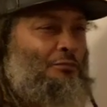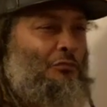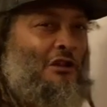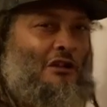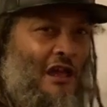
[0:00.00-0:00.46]
the
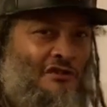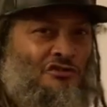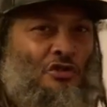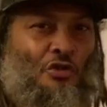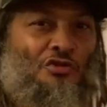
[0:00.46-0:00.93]

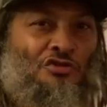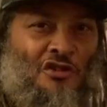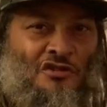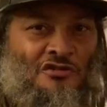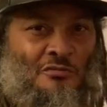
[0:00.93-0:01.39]
classical
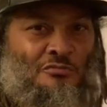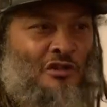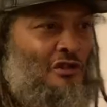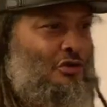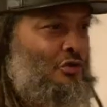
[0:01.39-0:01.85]
system
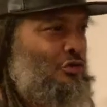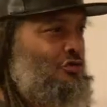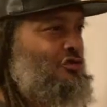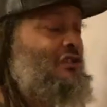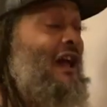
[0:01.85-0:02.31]
that use
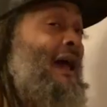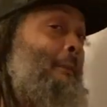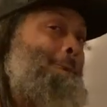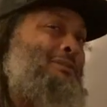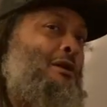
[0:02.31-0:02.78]

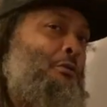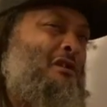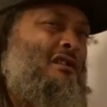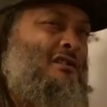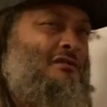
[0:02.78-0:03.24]
time
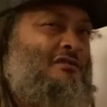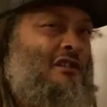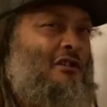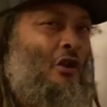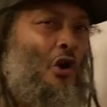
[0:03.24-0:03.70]
periods
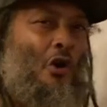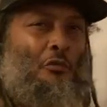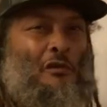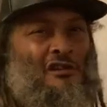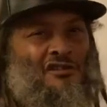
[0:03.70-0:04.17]
that are
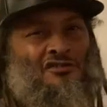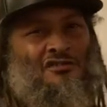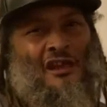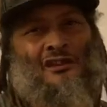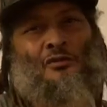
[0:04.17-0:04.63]
already
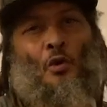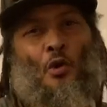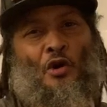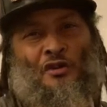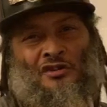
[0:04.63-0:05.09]
set in
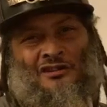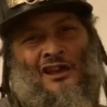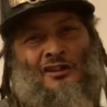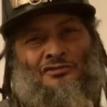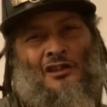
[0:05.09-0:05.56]
order,
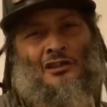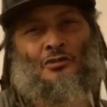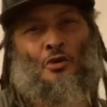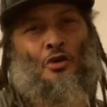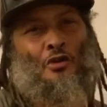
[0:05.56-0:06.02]

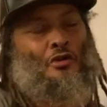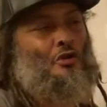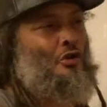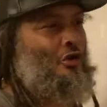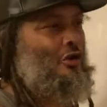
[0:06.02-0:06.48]
Chaldean order,
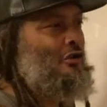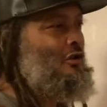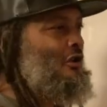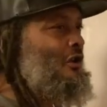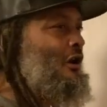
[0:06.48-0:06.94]
or,
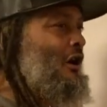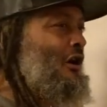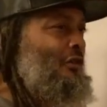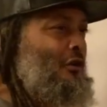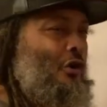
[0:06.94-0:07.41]

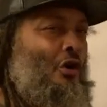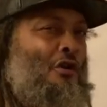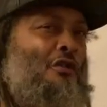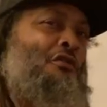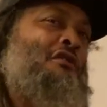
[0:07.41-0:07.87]
or the
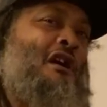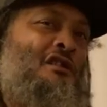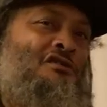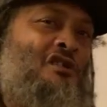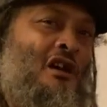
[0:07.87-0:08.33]
order of the
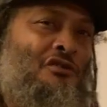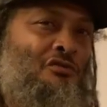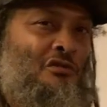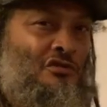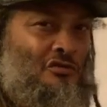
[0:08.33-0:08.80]

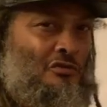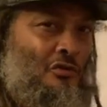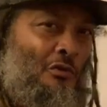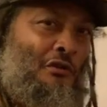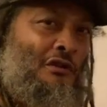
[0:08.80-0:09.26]
nakshatras, you
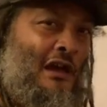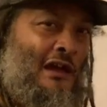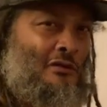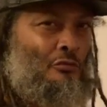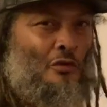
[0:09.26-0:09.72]
know, the
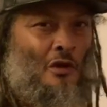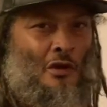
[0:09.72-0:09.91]
nine